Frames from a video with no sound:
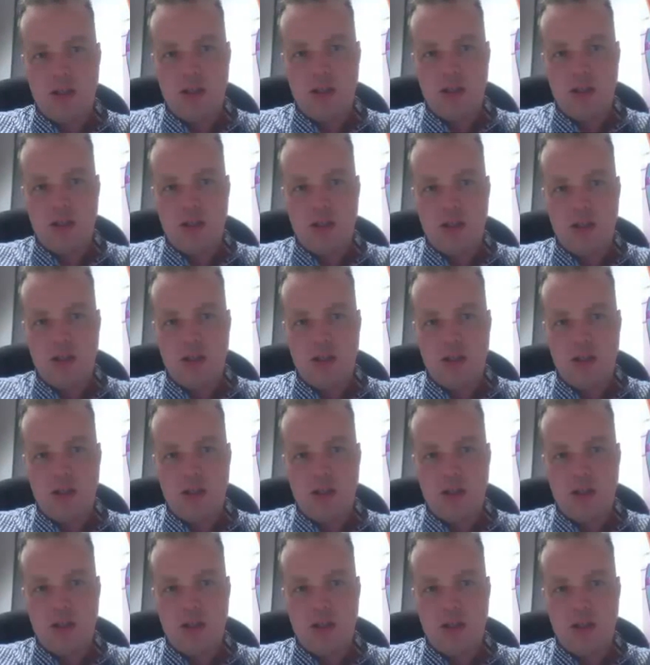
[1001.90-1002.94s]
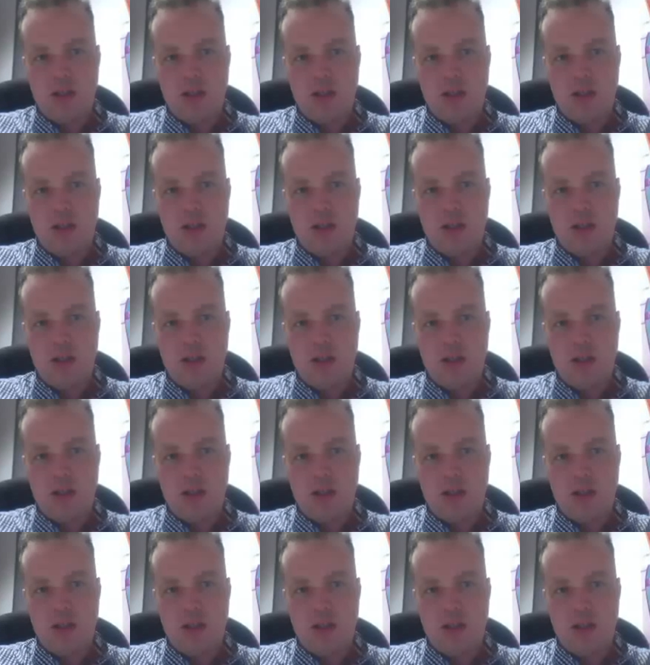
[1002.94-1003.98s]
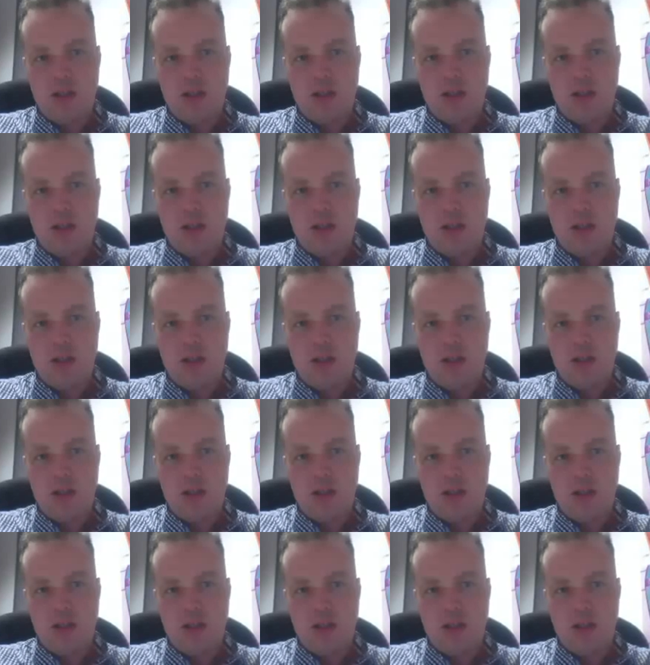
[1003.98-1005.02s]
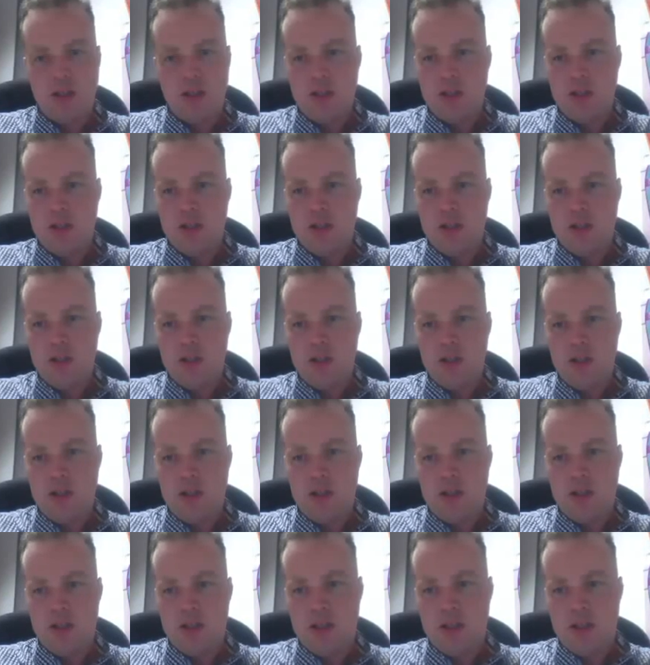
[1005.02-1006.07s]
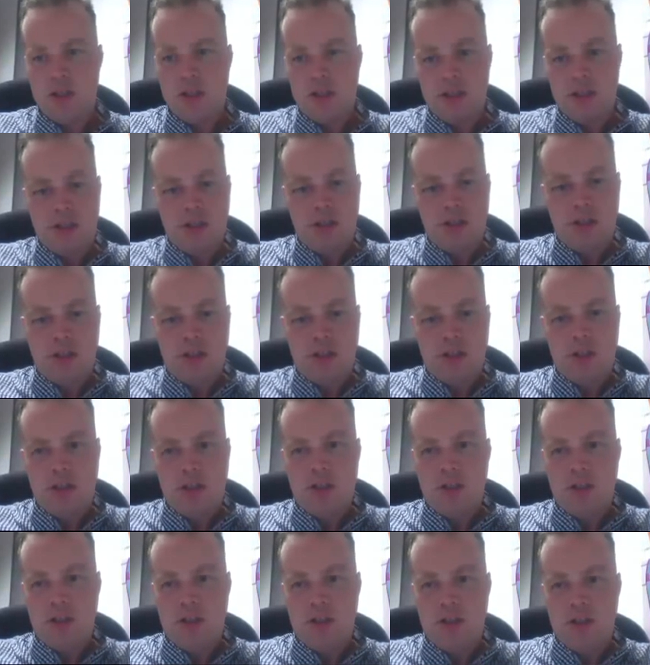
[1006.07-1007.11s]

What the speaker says: Nothing is said.